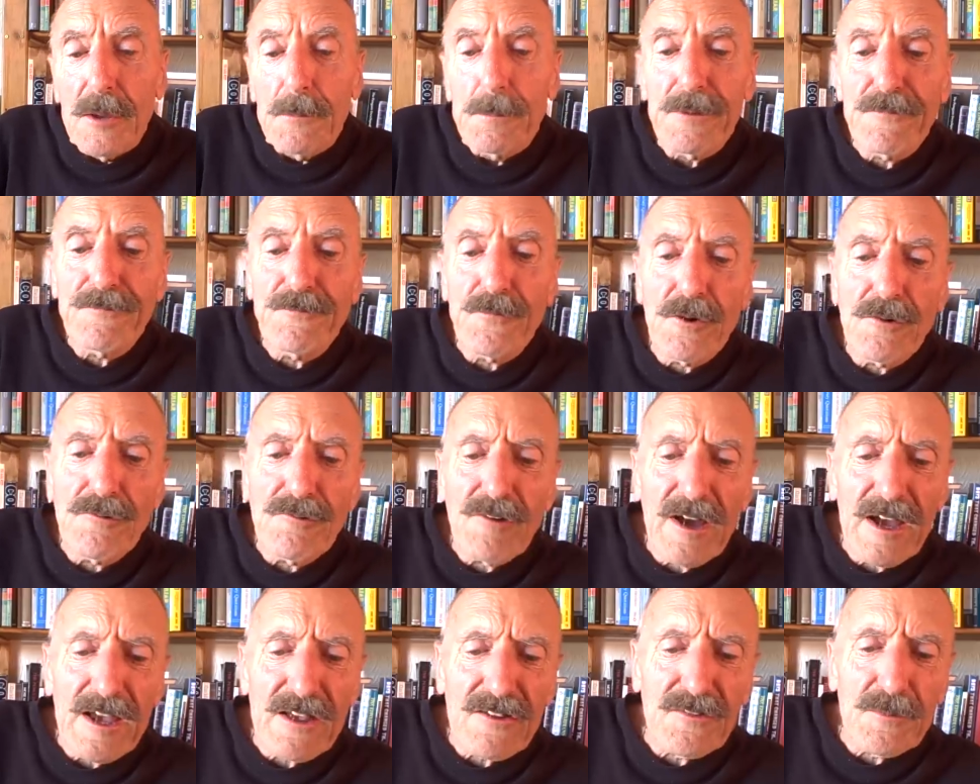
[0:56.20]

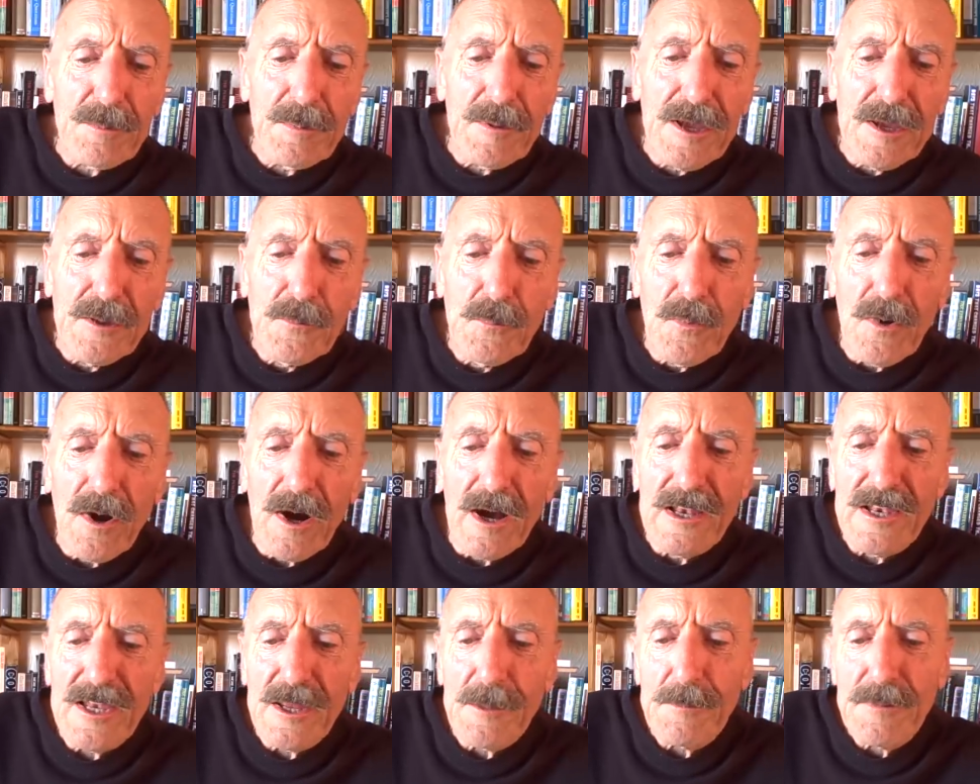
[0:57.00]
Before I explain
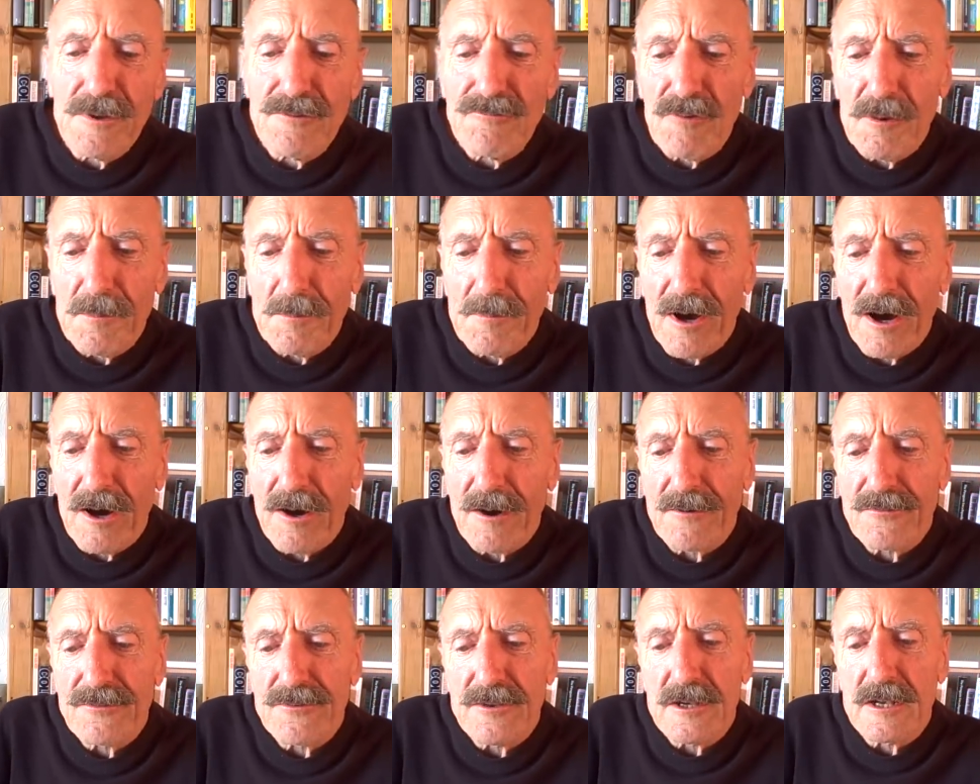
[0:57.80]
why, let me
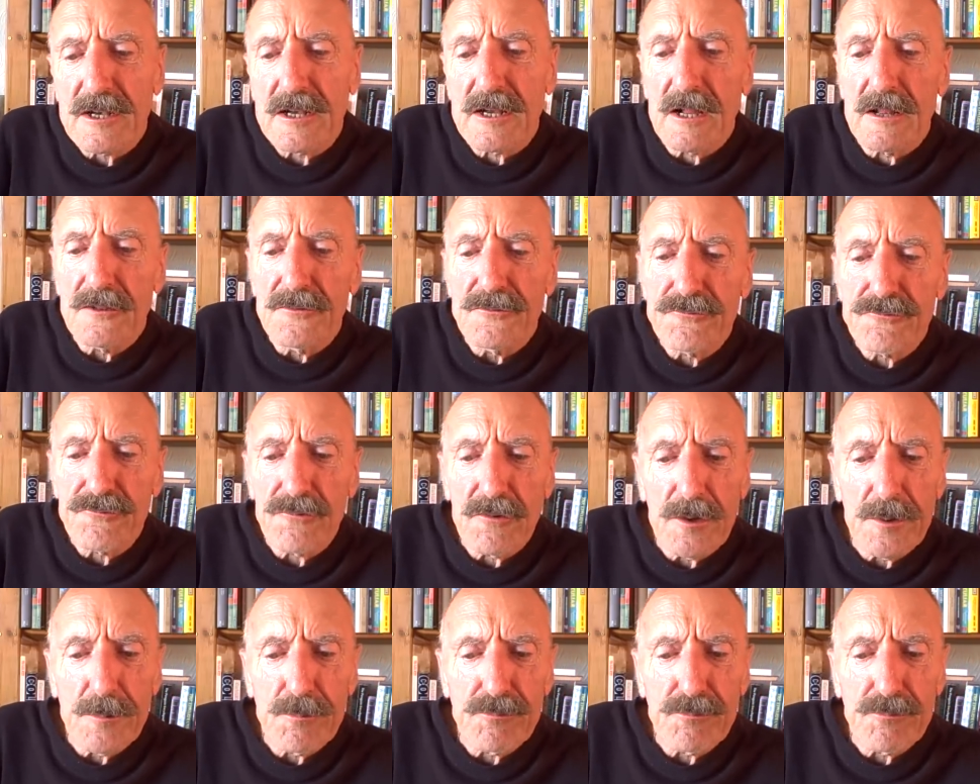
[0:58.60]
remark that cultural